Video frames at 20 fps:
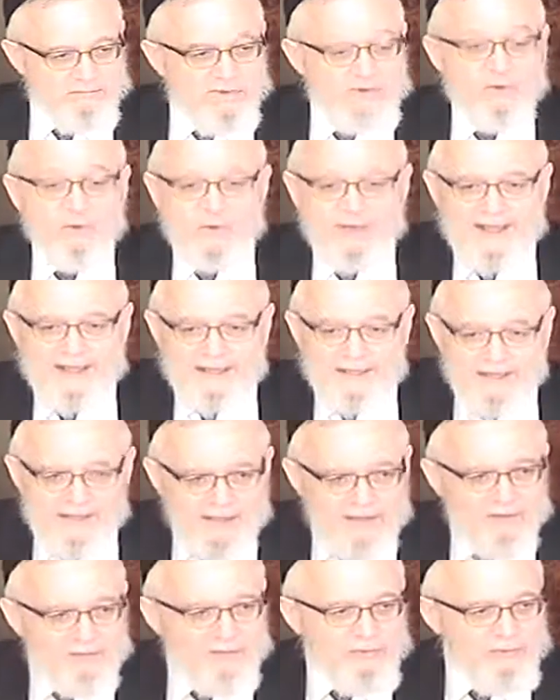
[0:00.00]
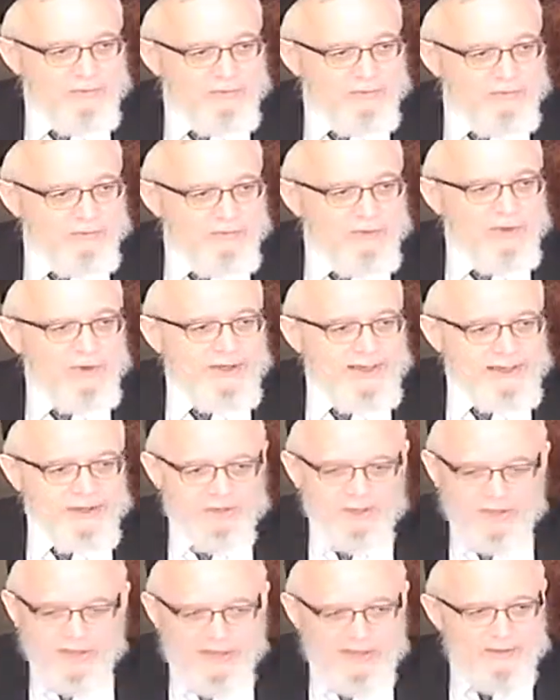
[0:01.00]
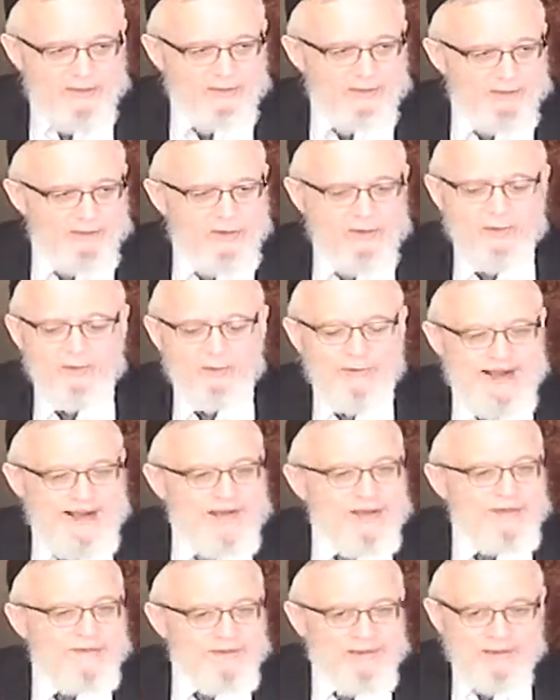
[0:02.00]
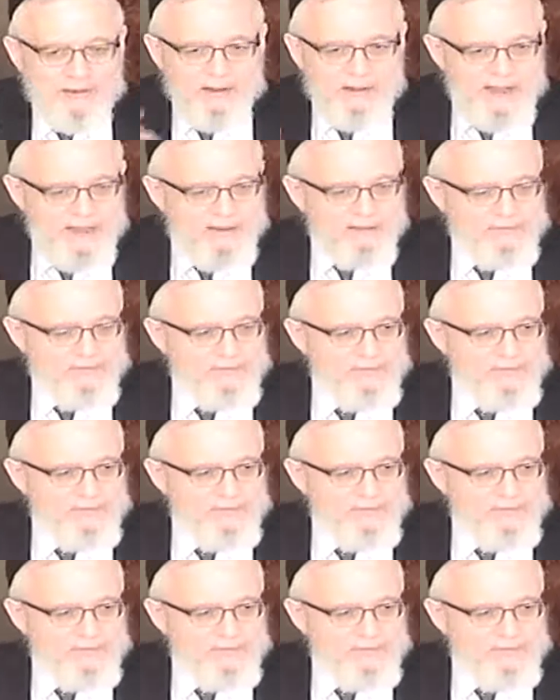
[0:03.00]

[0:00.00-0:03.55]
Tzur Chayenu, Mogen Yishenu, you're the rock of our life.